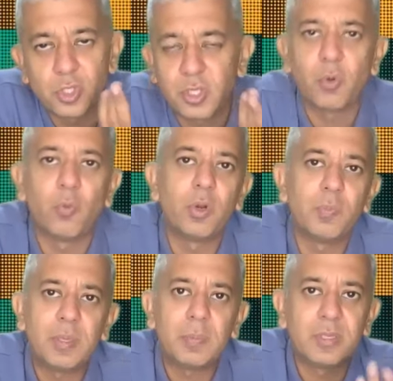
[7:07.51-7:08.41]
They don't want
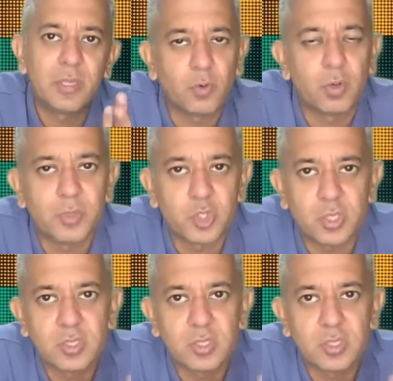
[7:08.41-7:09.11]
people, they want machines,